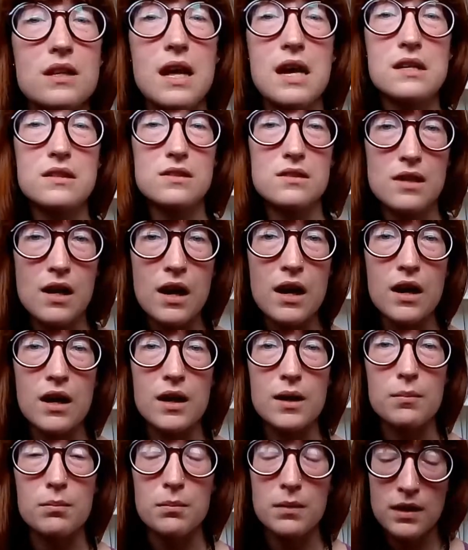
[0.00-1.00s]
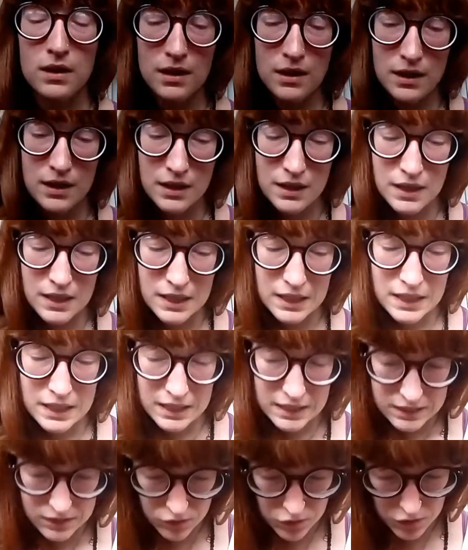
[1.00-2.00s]
the last time?
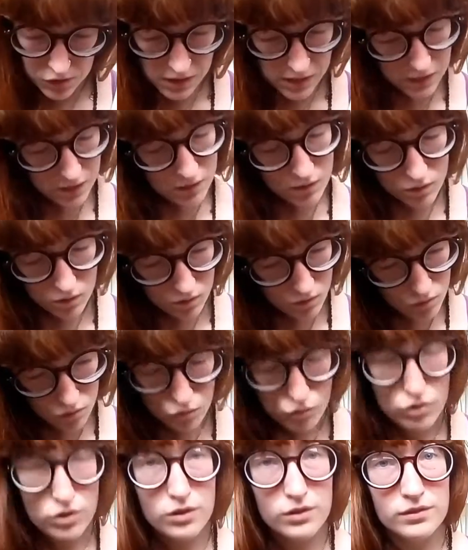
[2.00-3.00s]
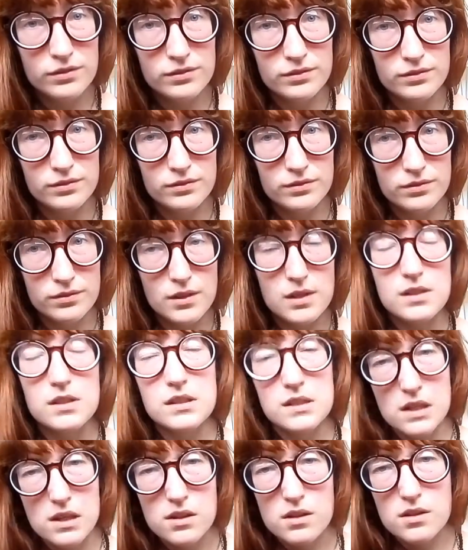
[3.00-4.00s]
She's like, dude.
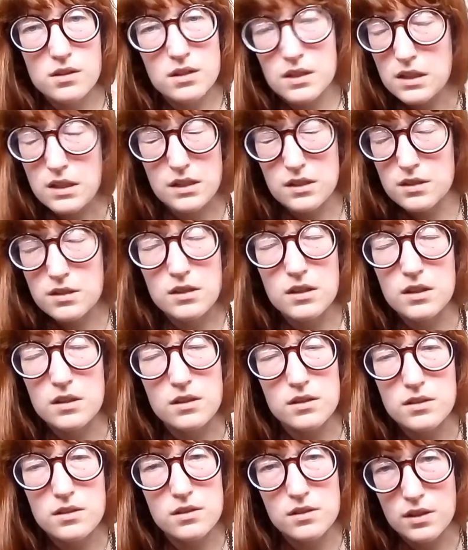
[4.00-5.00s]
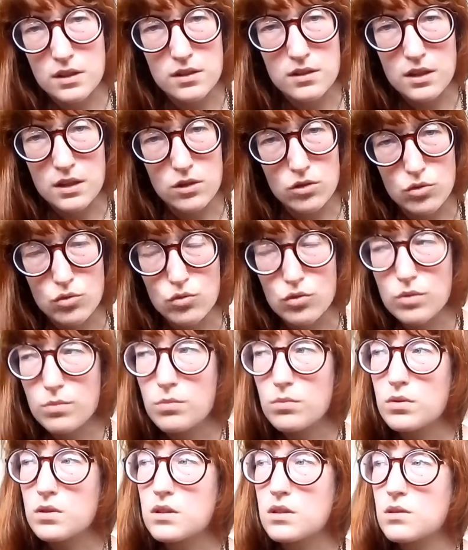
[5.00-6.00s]
She didn't say dude,
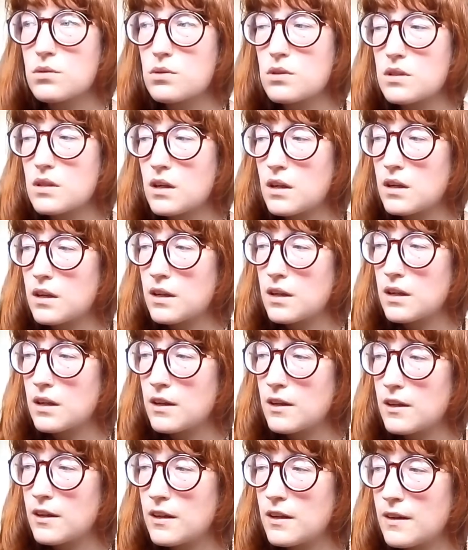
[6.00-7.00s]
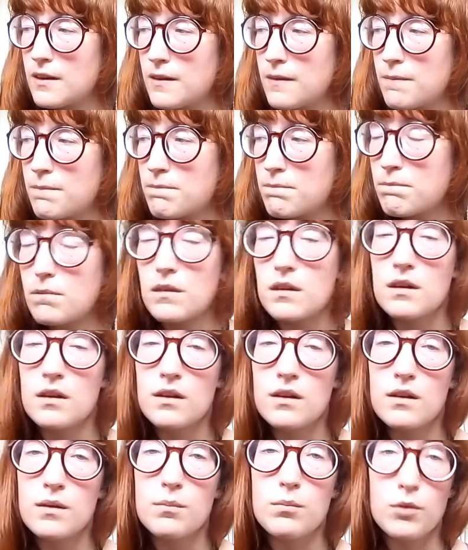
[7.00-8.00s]
but she was like,
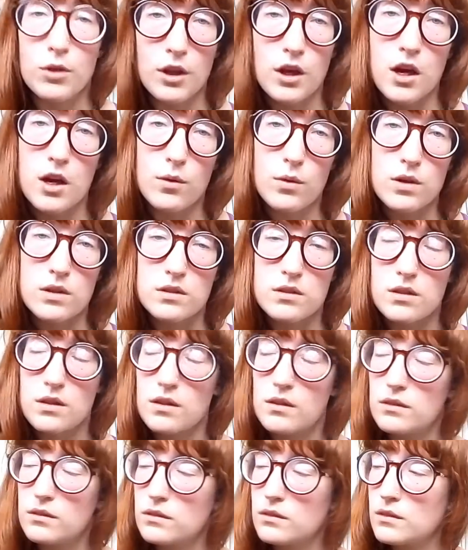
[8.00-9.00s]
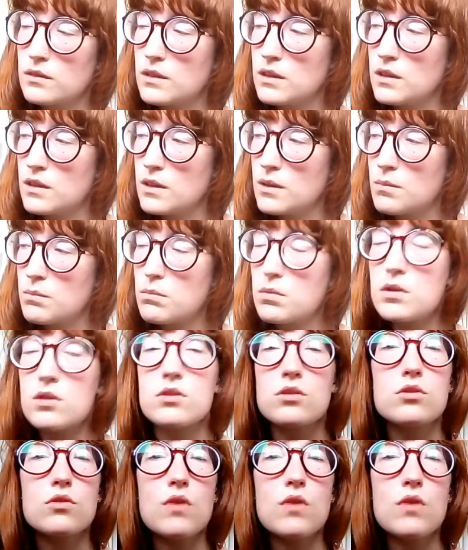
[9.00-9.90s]
Mother Ayahuasca, because